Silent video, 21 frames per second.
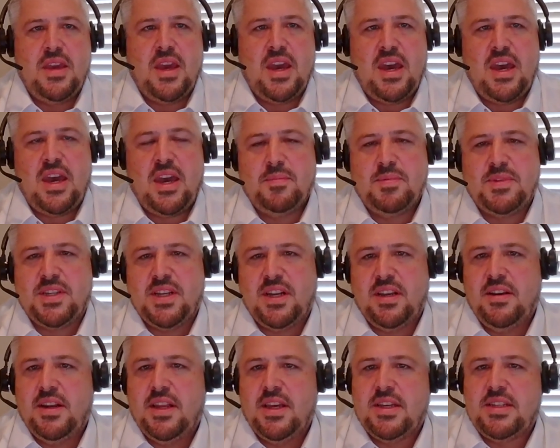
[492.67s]
Yeah,
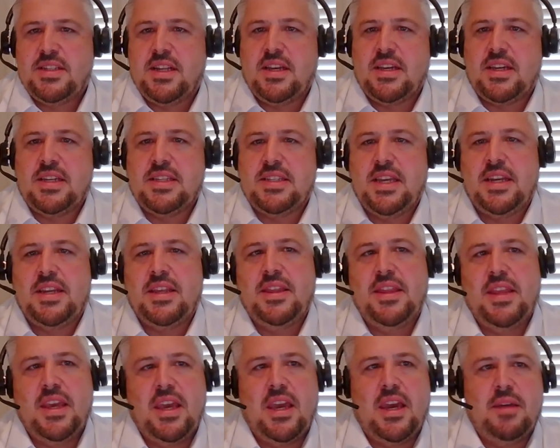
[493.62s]
absolutely. It's like I said in
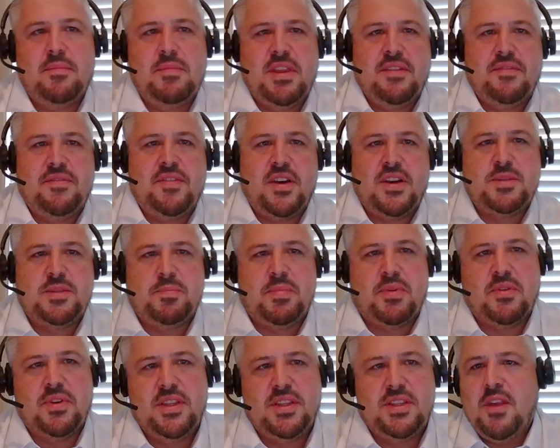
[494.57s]
the first
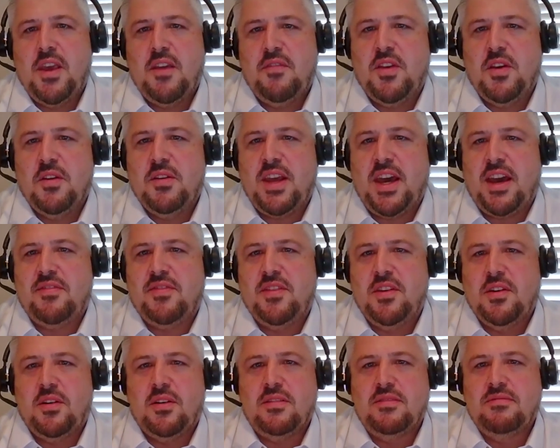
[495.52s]
point. If you'd have
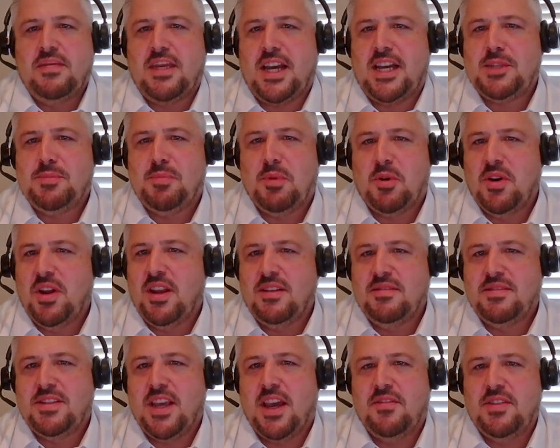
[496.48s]
your gas boiler
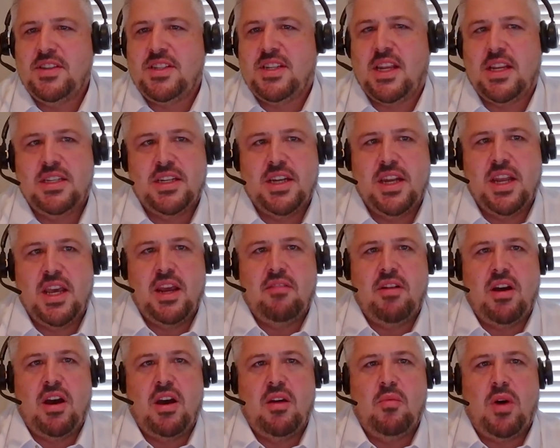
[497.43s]
serviced engineer,
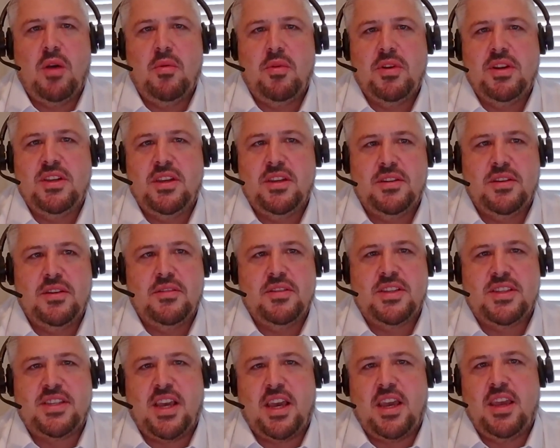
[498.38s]
why wouldn't you do the
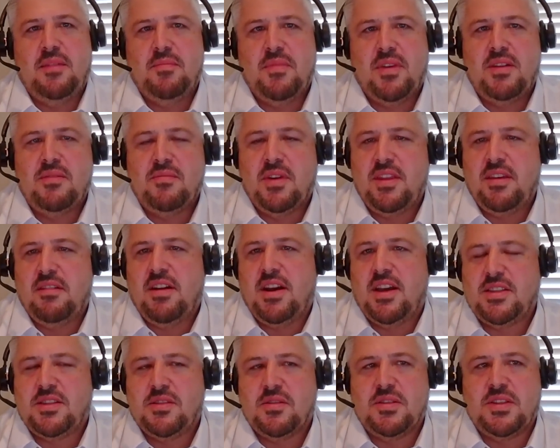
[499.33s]
same with your air
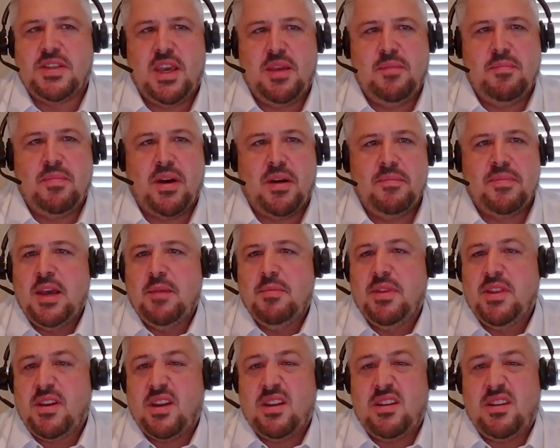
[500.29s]
source heat pump? I mean,
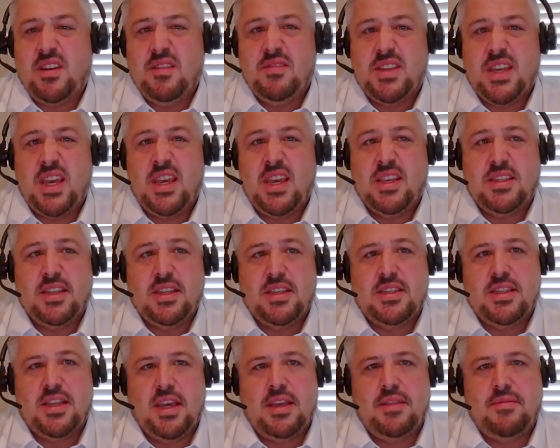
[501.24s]
the good news is
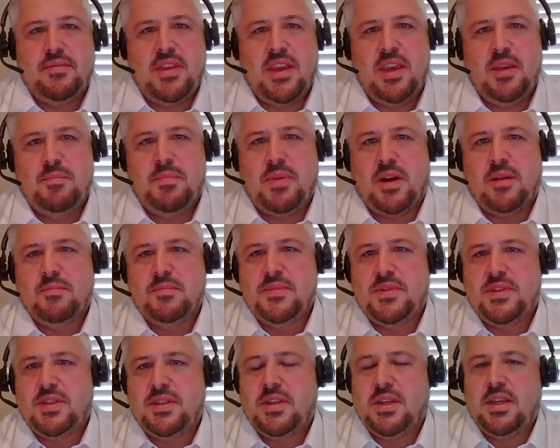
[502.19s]
that heat
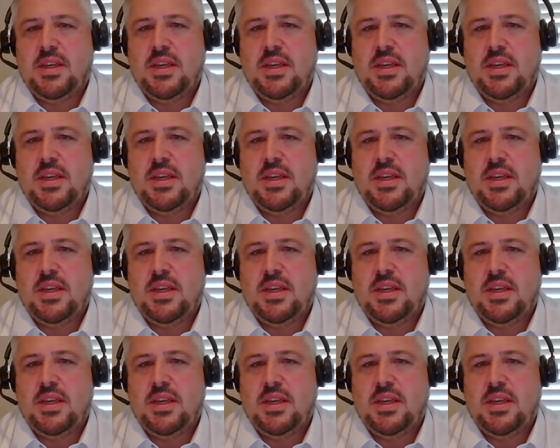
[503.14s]
pumps